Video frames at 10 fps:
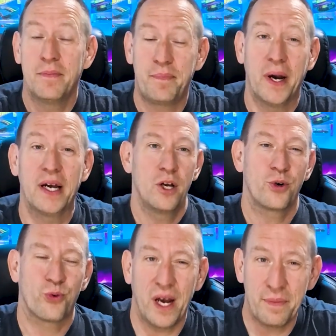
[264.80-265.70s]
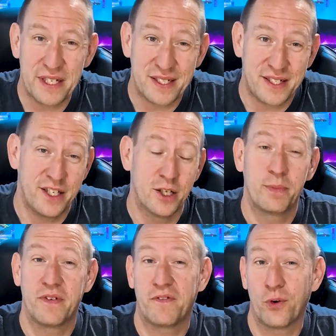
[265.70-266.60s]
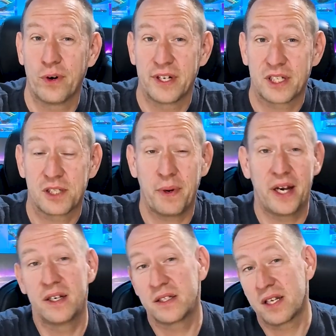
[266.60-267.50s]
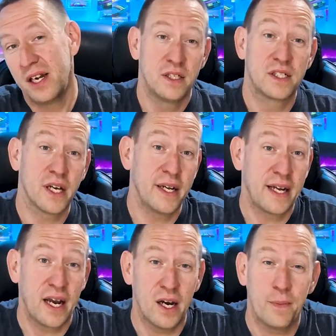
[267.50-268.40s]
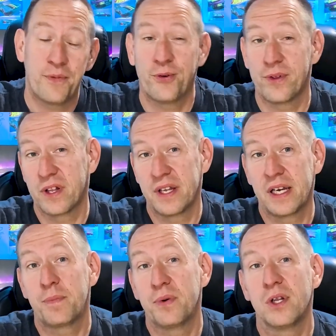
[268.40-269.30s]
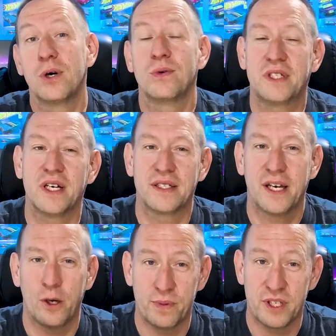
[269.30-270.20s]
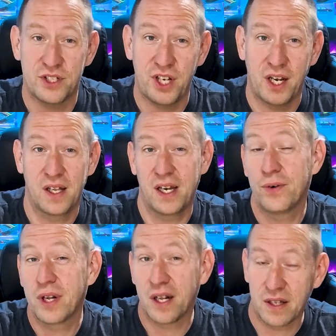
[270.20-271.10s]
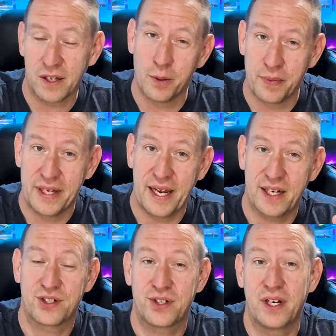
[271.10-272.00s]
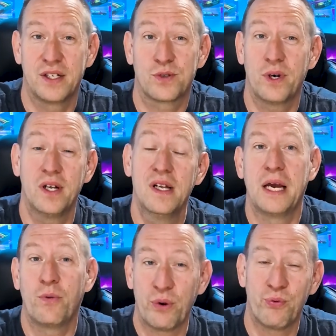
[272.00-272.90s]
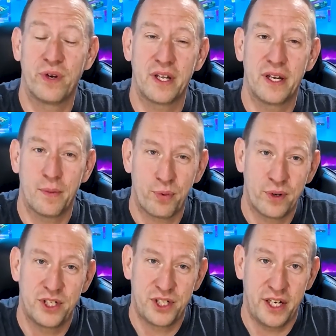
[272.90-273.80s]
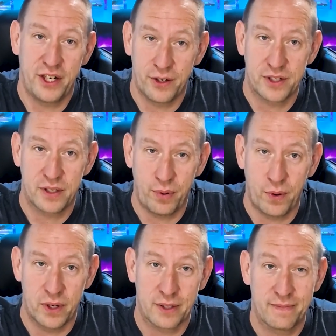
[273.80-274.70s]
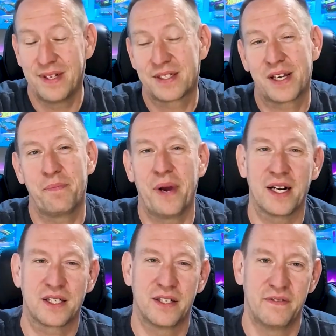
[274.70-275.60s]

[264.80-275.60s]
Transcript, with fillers: but grab this deal before it expires. Signing up through the link below does help this channel out a little bit extra as well, and we really appreciate your support. Let's get back to the